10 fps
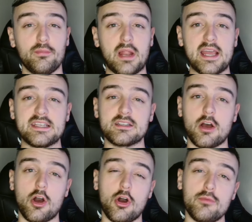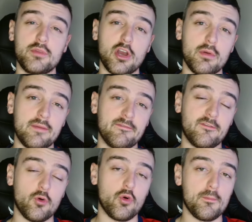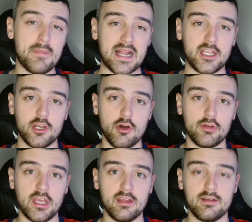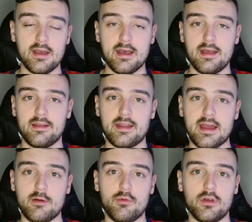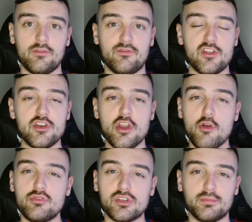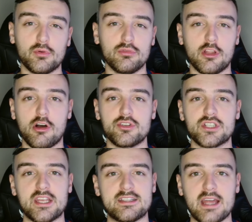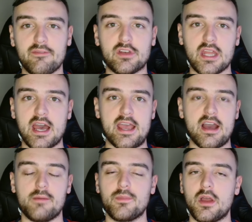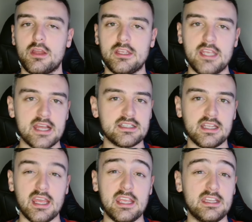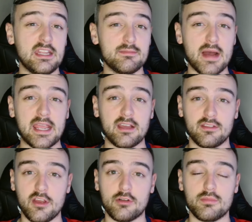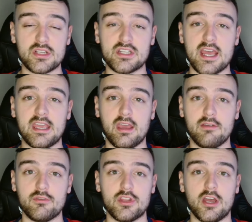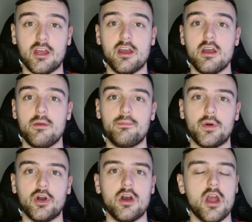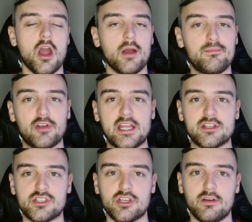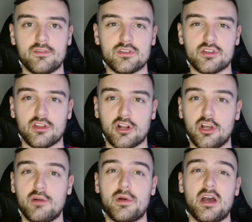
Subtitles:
place, I'm going for Man United. Now, the notable loss is David De Gea. Yes, he did make the odd mistake here and there, but a brilliant servant to the club.